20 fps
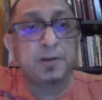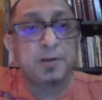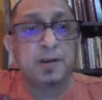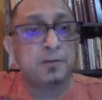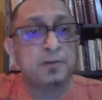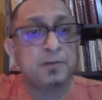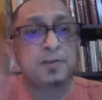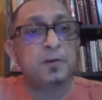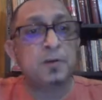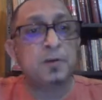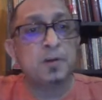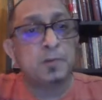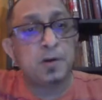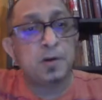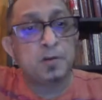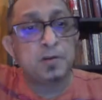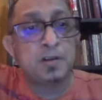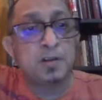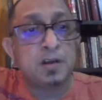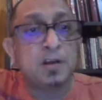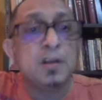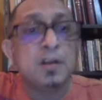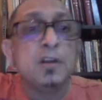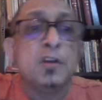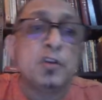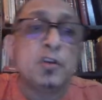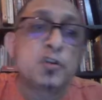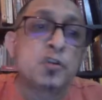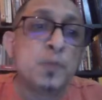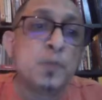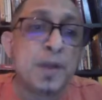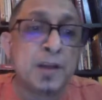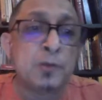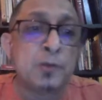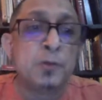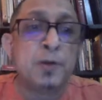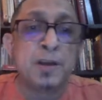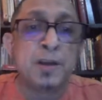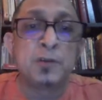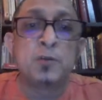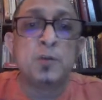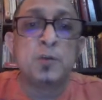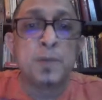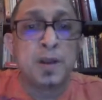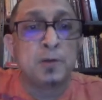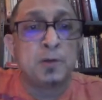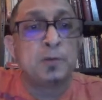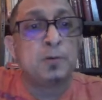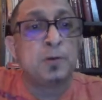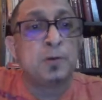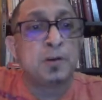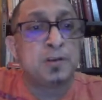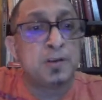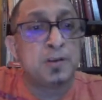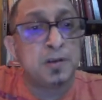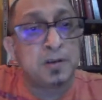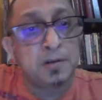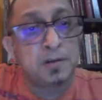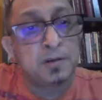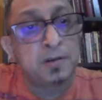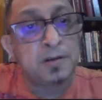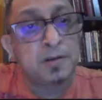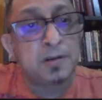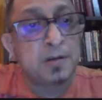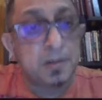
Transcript: You cannot talk about the Sumeru and Kumeru or the